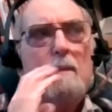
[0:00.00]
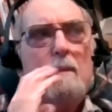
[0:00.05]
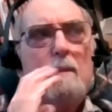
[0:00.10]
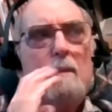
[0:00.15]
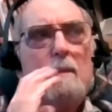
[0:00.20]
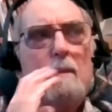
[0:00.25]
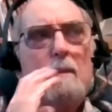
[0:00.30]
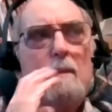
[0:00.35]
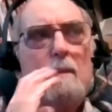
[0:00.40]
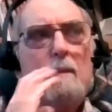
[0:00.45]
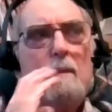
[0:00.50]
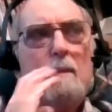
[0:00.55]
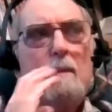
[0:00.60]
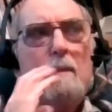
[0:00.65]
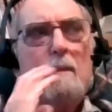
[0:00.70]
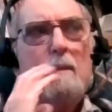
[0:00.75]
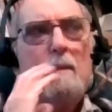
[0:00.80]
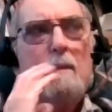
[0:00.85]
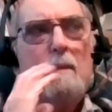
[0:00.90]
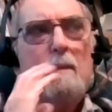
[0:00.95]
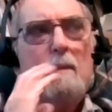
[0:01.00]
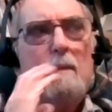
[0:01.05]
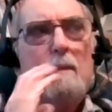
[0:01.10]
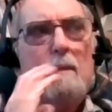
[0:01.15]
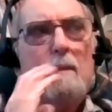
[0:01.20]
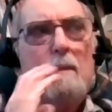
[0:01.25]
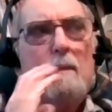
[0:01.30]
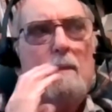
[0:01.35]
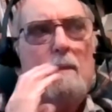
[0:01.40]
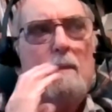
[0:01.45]
so my belief
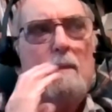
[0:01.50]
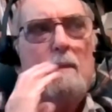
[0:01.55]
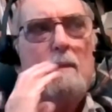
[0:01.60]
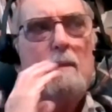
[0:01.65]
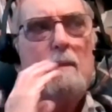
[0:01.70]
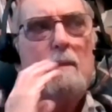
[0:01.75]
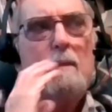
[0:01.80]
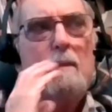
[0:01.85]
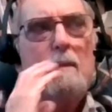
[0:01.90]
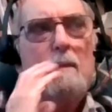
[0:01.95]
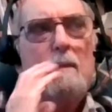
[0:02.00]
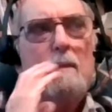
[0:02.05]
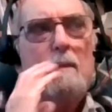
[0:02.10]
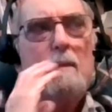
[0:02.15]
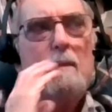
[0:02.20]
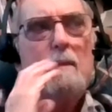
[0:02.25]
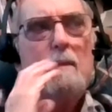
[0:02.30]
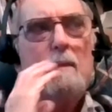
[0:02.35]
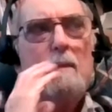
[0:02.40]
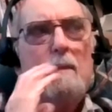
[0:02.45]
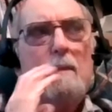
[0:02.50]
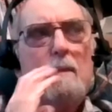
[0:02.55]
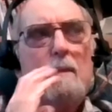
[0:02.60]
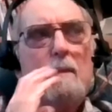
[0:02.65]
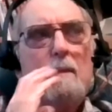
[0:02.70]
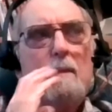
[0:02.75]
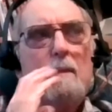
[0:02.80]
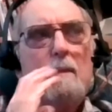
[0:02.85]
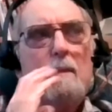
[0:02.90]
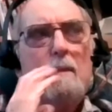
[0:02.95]
is you learn the
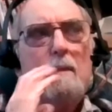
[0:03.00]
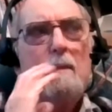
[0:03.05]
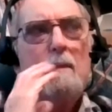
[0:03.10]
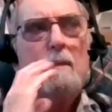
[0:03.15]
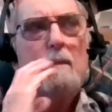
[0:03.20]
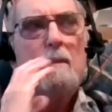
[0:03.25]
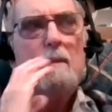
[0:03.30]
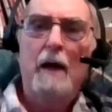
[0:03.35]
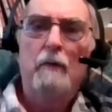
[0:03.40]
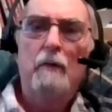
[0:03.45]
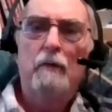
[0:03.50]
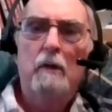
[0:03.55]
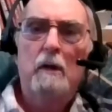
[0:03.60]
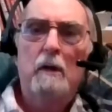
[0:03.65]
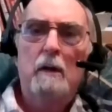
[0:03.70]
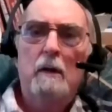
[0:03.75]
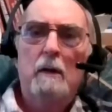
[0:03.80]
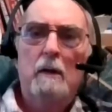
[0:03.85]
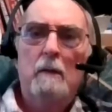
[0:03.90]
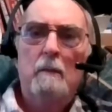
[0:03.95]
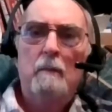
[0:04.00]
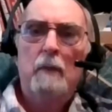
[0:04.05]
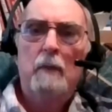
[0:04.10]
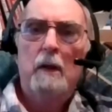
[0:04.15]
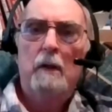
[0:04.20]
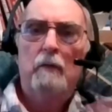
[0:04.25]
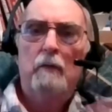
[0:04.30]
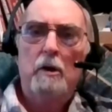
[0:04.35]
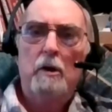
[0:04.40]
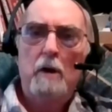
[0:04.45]
concepts of math,
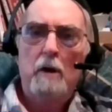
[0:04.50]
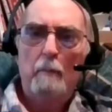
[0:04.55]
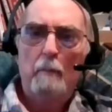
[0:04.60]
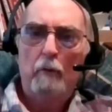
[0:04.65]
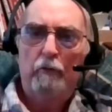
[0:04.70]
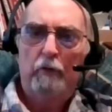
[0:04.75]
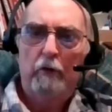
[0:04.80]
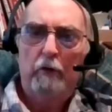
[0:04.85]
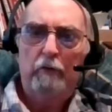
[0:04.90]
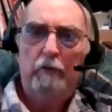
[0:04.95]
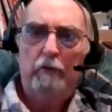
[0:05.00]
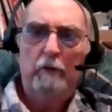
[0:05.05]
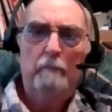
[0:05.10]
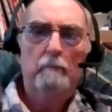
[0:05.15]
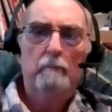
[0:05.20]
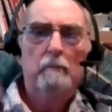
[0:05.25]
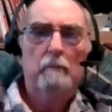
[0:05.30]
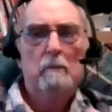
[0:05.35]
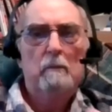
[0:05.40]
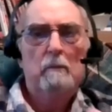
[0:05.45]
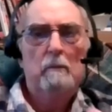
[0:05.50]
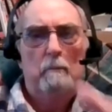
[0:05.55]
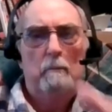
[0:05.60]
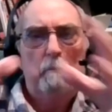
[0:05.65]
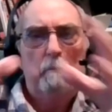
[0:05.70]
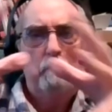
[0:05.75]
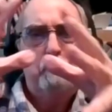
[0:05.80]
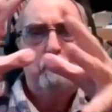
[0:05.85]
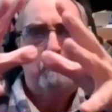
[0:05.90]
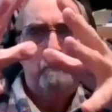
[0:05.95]
the number system,
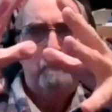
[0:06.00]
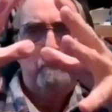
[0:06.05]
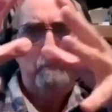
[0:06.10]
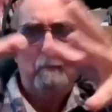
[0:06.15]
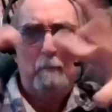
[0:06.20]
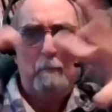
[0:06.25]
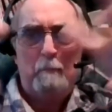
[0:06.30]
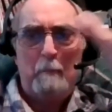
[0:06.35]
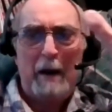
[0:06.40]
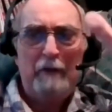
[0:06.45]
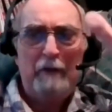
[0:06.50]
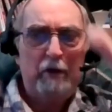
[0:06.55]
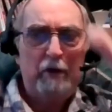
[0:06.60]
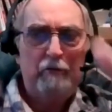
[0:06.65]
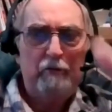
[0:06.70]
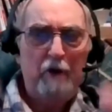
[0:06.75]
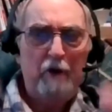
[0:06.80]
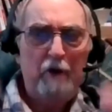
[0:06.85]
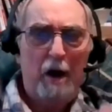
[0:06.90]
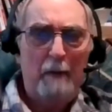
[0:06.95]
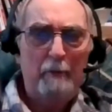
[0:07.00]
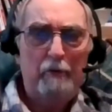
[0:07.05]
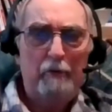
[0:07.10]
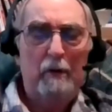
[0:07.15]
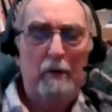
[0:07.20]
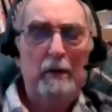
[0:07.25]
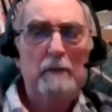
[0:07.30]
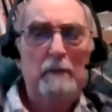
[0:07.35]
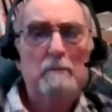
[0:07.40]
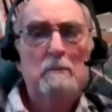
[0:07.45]
basic
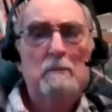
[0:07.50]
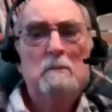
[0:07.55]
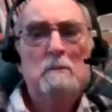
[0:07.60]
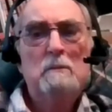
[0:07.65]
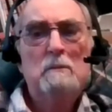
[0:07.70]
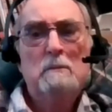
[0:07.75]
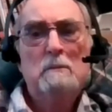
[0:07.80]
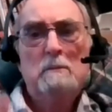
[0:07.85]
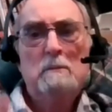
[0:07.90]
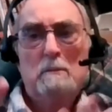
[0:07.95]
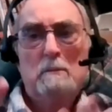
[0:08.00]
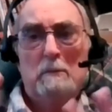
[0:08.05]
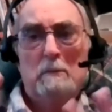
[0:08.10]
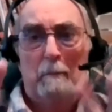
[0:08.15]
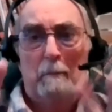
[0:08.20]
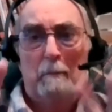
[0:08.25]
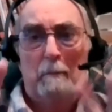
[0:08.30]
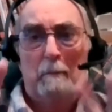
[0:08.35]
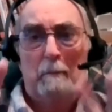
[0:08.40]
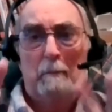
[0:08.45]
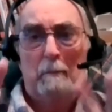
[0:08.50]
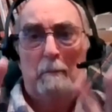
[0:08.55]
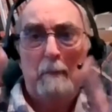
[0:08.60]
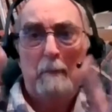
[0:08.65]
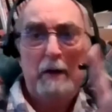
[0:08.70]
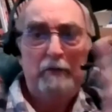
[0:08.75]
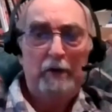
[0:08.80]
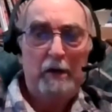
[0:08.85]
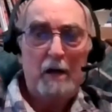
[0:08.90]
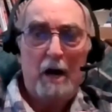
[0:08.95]
geometry, the
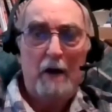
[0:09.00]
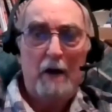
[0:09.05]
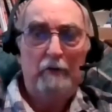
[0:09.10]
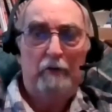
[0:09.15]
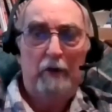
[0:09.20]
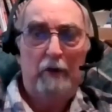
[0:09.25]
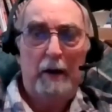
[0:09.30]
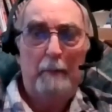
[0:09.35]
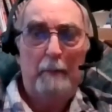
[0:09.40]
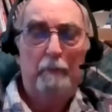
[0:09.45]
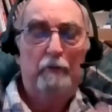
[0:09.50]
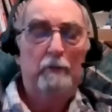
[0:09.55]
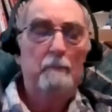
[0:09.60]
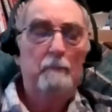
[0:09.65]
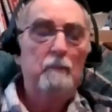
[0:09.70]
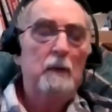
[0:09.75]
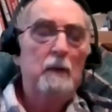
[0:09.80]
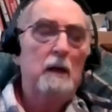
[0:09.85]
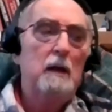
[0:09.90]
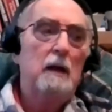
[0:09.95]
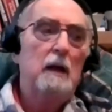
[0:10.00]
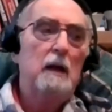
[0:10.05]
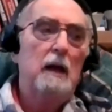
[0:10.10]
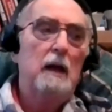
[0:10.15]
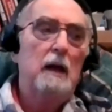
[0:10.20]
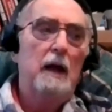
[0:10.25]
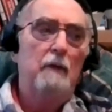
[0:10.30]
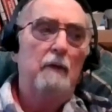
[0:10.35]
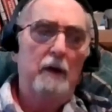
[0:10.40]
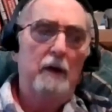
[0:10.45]
basic concepts,
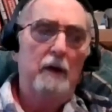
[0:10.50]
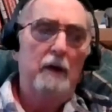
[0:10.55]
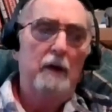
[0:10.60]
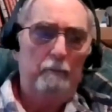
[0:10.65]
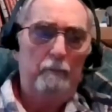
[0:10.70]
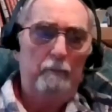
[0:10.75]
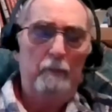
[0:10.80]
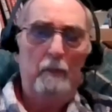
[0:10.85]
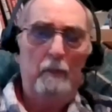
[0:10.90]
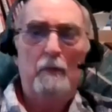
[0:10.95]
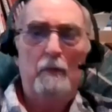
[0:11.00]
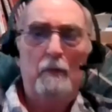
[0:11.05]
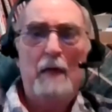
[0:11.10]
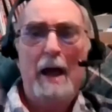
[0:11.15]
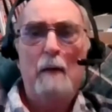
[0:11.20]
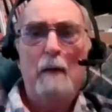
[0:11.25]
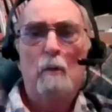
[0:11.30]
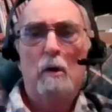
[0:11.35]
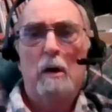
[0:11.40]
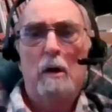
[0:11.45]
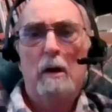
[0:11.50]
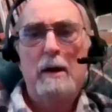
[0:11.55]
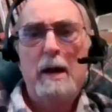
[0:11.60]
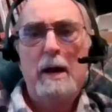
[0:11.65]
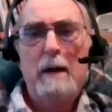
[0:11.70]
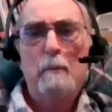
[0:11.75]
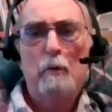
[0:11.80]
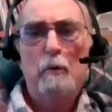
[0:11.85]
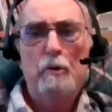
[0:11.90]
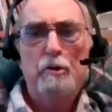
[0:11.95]
and then that will
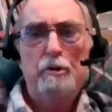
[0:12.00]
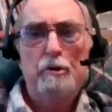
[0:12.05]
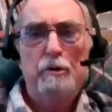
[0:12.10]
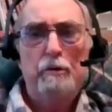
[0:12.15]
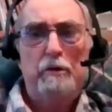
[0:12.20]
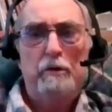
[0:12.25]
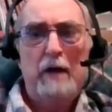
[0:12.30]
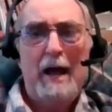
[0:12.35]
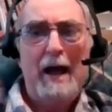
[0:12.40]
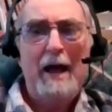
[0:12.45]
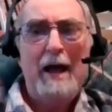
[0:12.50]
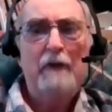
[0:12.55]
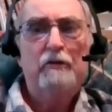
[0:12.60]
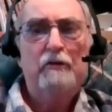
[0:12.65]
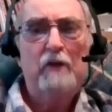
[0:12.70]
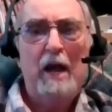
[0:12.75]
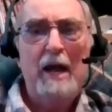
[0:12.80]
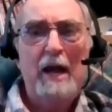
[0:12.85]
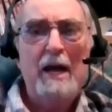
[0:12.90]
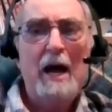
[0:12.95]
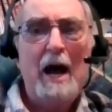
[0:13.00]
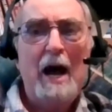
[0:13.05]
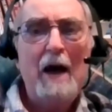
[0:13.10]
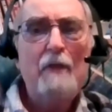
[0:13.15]
enable you to ask AI